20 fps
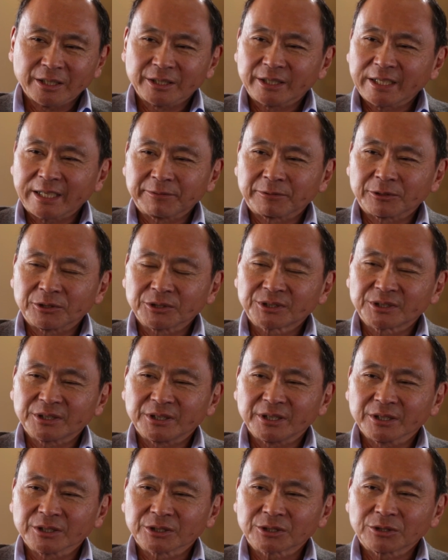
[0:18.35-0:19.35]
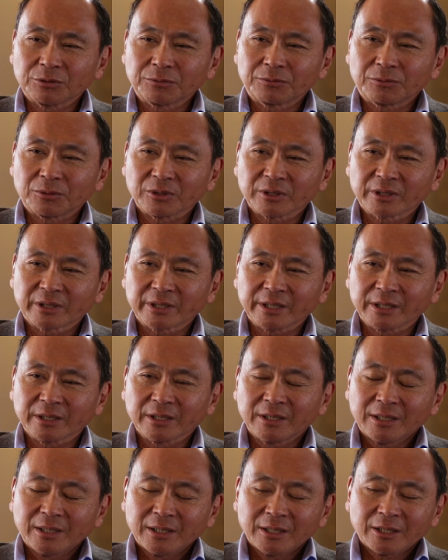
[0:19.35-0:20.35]
diversity and so forth.
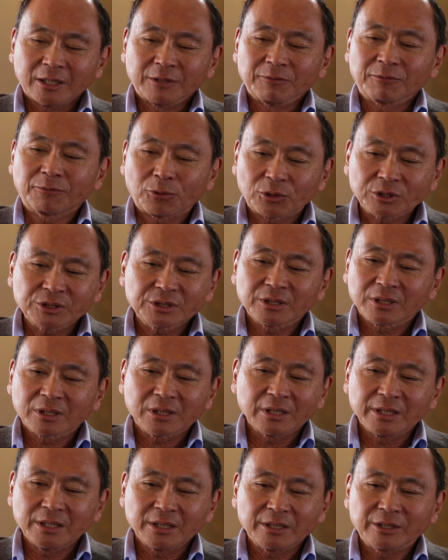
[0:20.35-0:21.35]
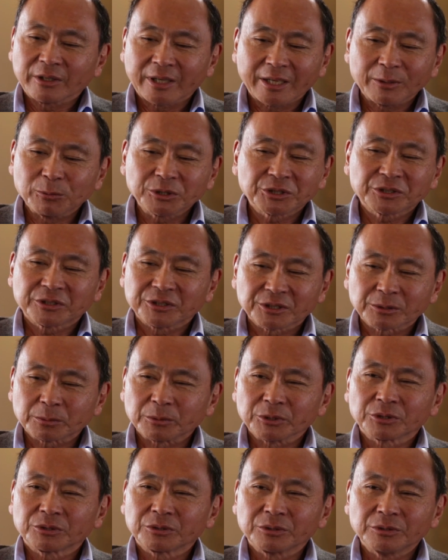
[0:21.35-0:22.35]
And unfortunately, I wish this
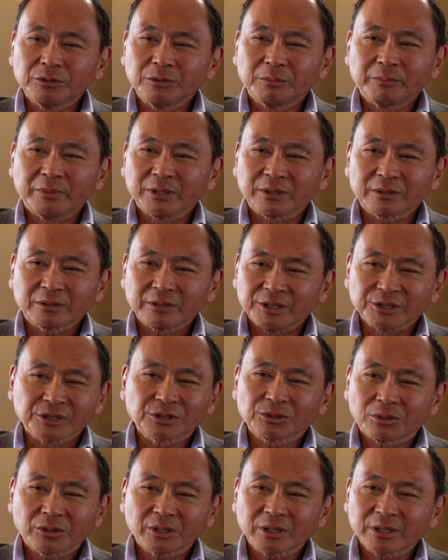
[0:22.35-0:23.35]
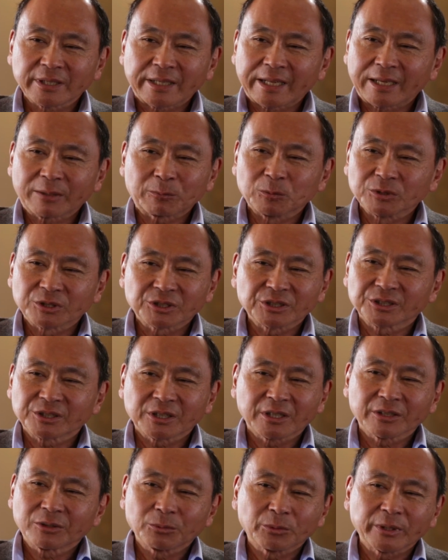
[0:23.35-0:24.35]
were true, but historically that was just
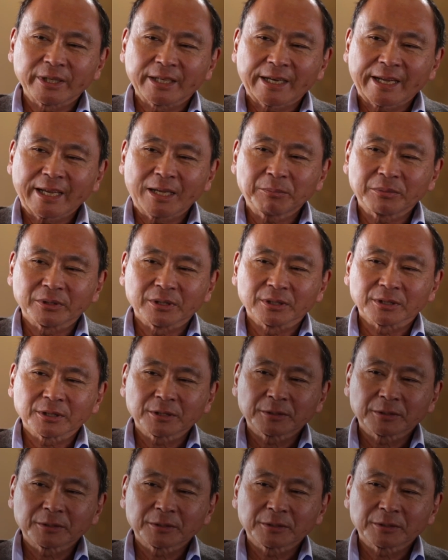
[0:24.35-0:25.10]
not the way it happened.